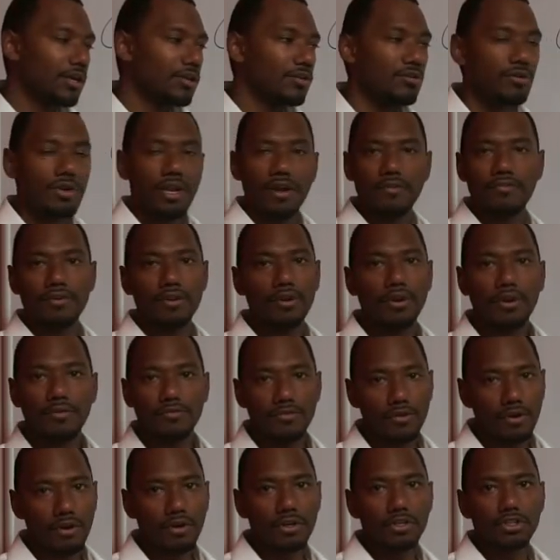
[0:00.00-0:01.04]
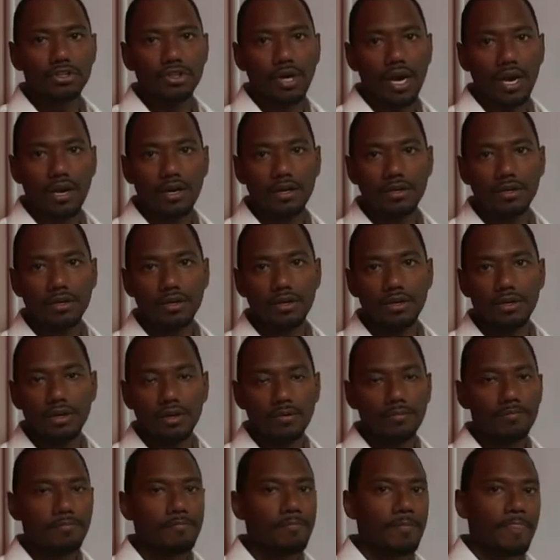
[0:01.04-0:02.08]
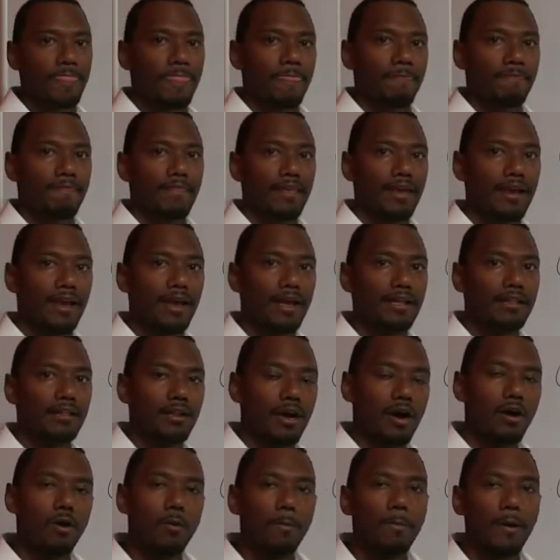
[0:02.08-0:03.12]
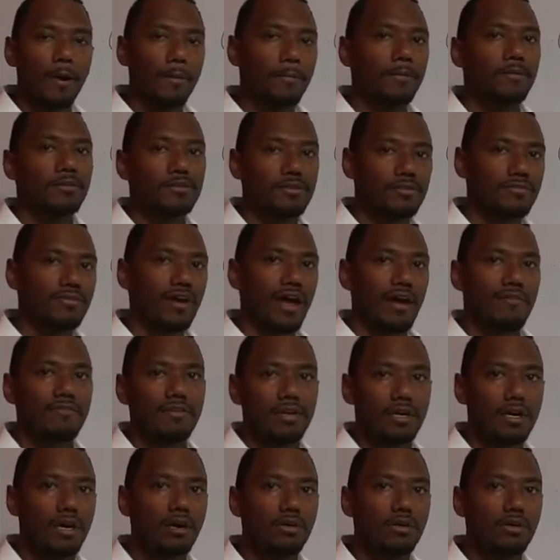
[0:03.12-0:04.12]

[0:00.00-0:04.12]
You'll never know if you're on track or not. And the whole purpose of having